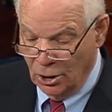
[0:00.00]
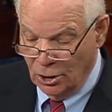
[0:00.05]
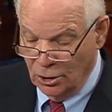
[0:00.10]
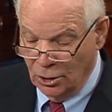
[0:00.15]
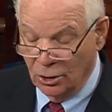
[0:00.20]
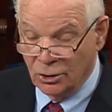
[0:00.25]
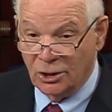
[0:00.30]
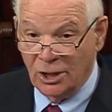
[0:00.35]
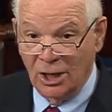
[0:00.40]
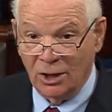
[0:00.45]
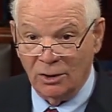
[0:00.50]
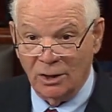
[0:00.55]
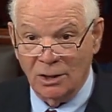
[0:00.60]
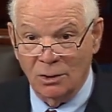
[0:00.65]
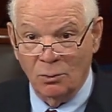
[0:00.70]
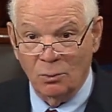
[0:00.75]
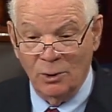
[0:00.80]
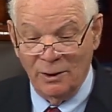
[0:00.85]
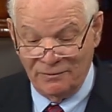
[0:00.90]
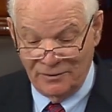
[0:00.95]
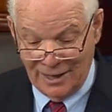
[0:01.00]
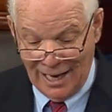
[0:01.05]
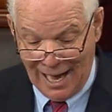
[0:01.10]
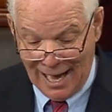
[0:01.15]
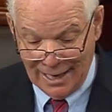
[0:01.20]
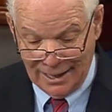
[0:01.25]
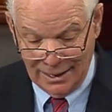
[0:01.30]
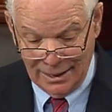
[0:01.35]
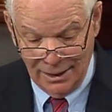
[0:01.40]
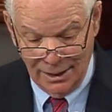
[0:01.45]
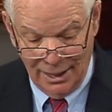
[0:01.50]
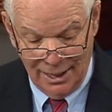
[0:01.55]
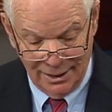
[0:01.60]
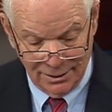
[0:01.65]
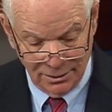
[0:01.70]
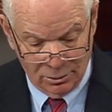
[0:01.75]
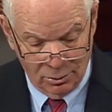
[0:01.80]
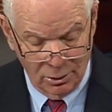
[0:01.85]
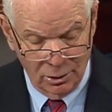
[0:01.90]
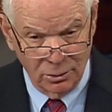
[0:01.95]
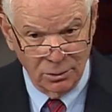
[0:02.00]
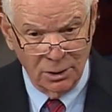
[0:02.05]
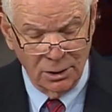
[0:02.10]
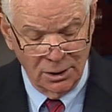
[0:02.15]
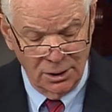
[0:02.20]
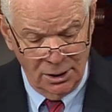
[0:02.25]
You're dealing with daddy," end quote.